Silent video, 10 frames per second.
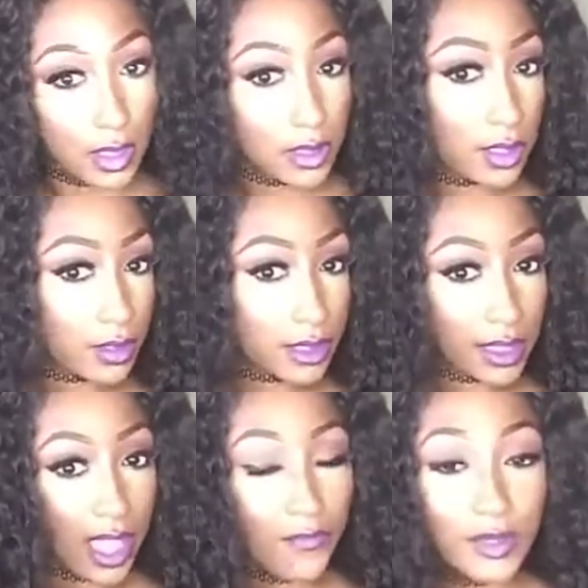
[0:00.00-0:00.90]
the
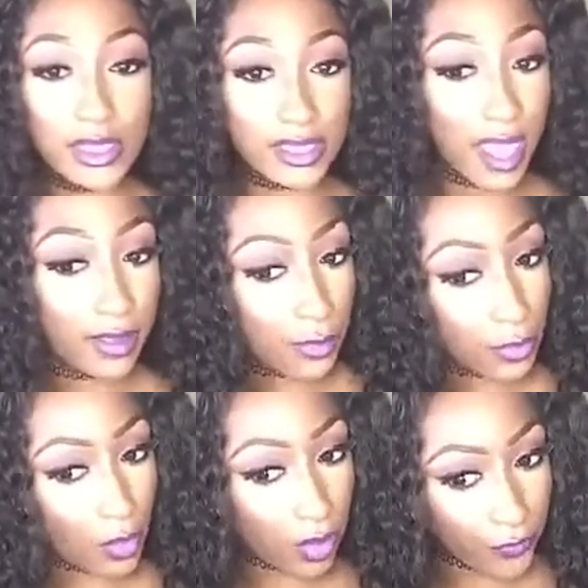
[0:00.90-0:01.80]
versatility of this hair.
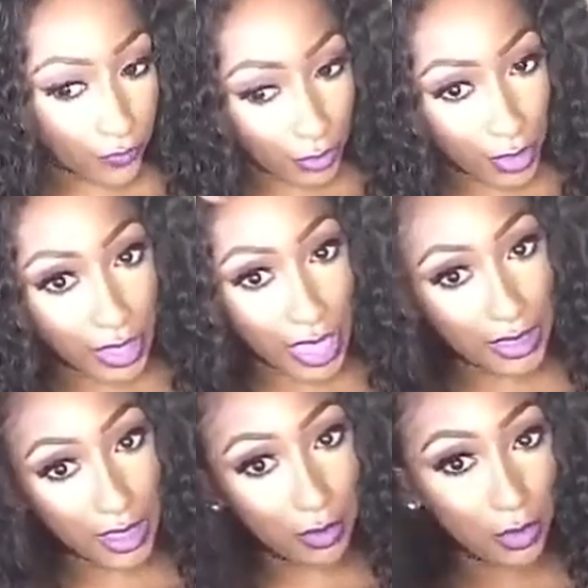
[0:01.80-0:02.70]

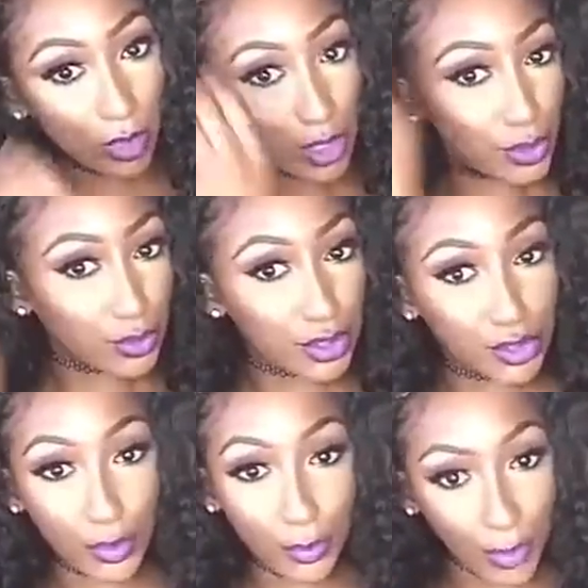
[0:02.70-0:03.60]
Okay, curly hair is
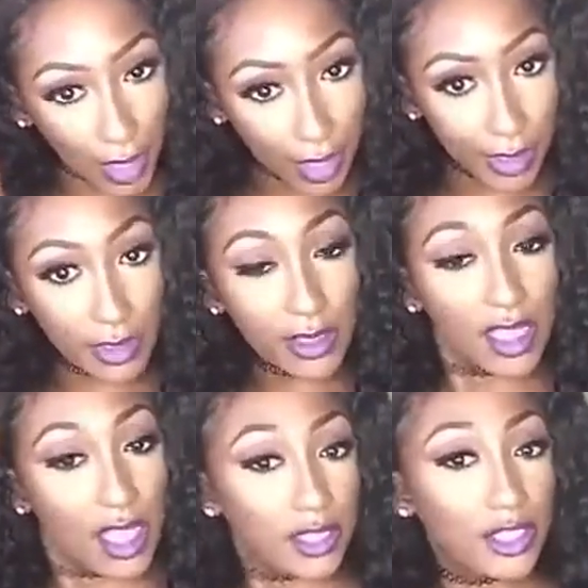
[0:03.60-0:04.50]
great for
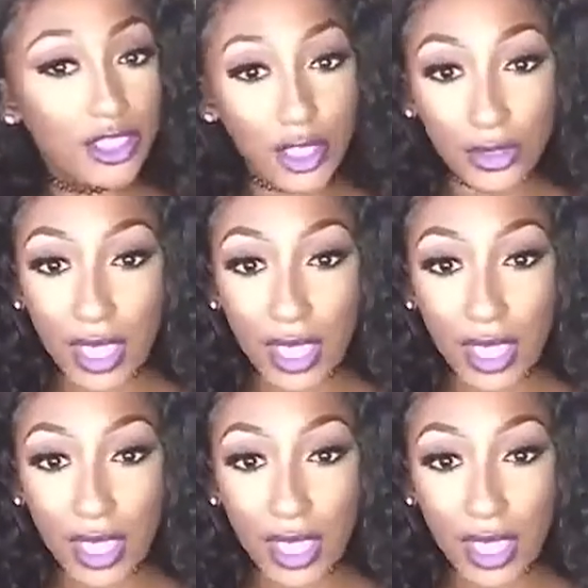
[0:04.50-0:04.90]
putting up in